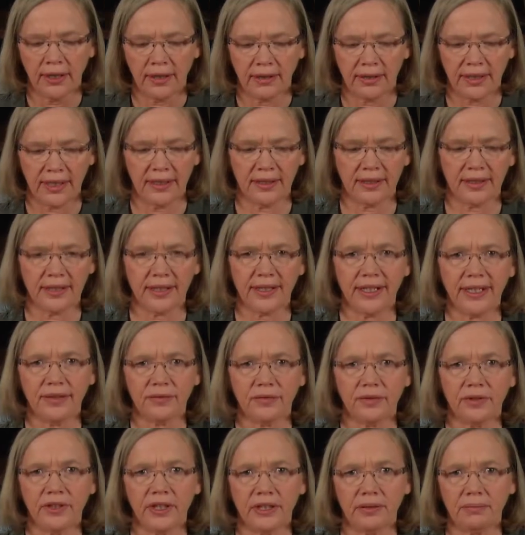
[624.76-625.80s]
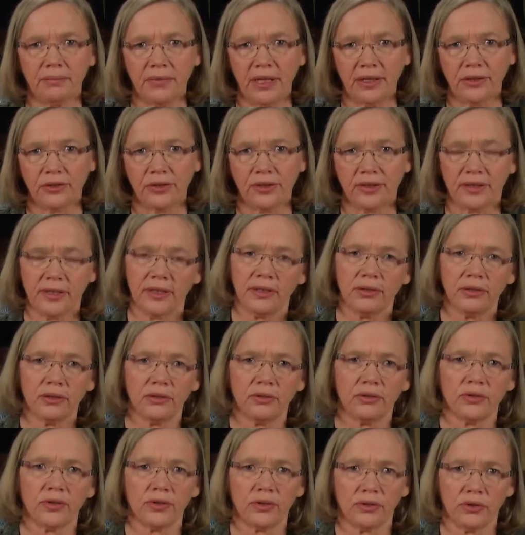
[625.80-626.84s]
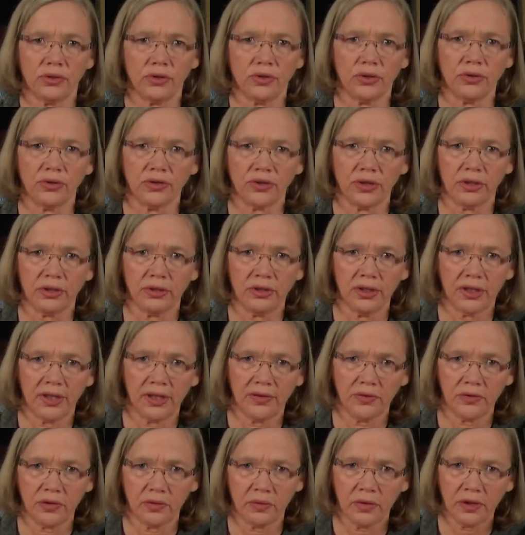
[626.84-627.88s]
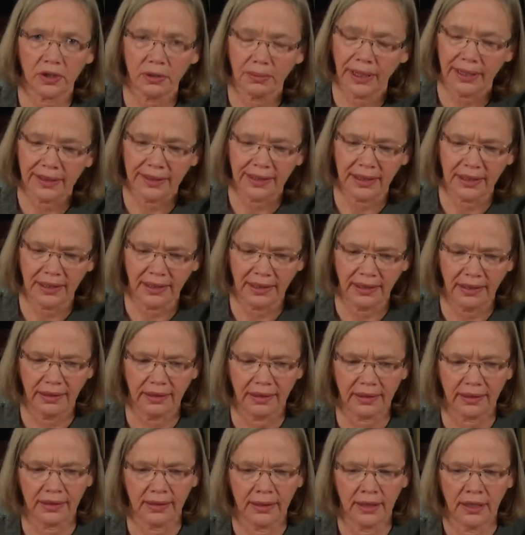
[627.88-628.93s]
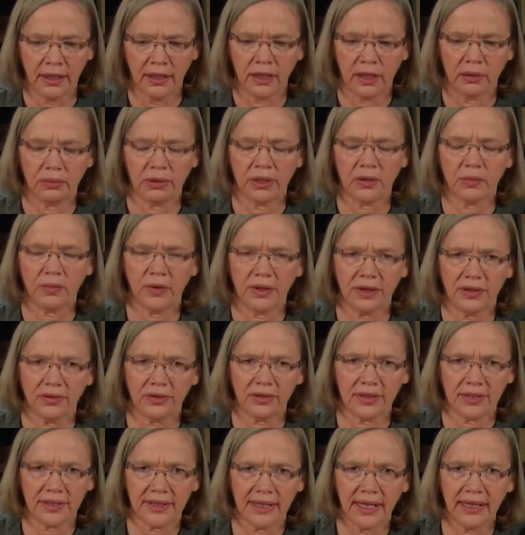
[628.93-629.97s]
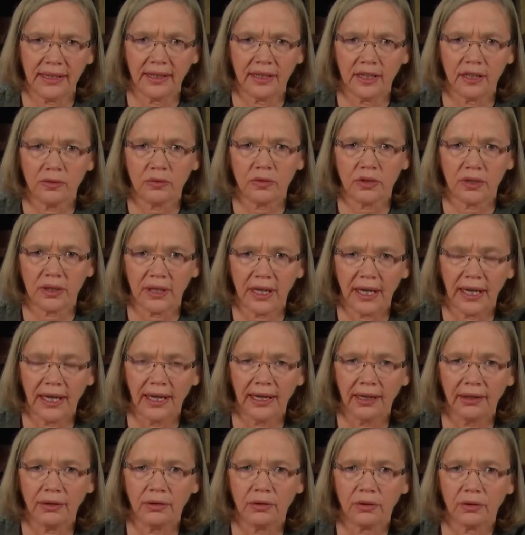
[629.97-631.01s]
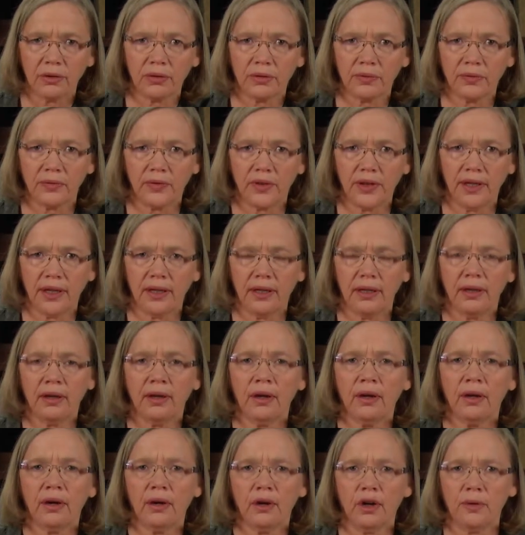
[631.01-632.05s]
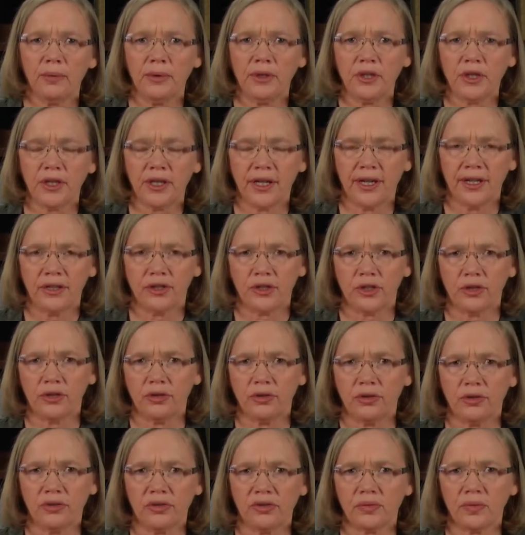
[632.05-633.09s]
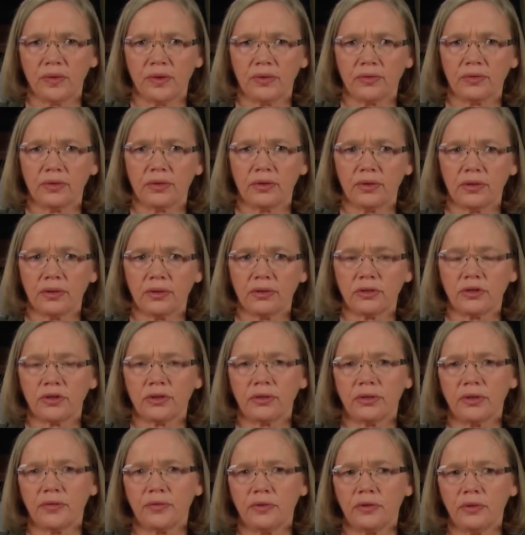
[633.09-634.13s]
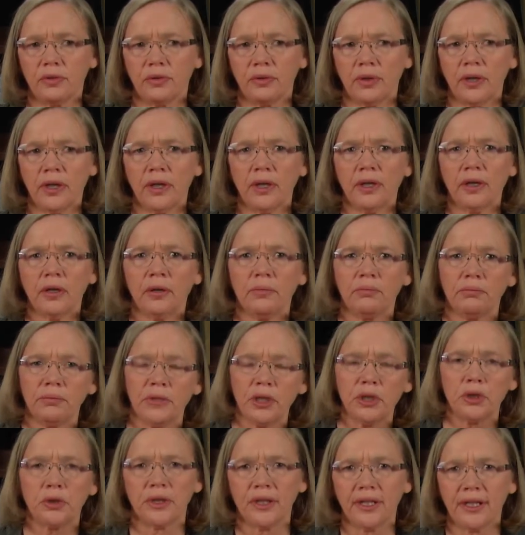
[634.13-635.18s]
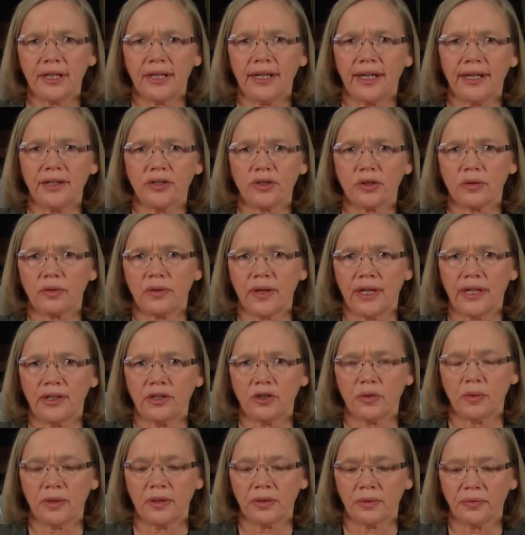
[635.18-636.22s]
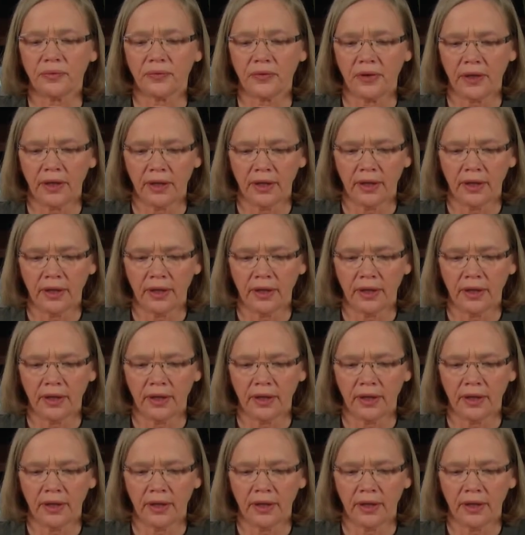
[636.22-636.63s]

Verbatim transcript: That is the level that Math-U-See goes to. So you don't have to worry about that either, about whether it's taking them to the end of their home education years with regard to if you're measuring it against grade twelve.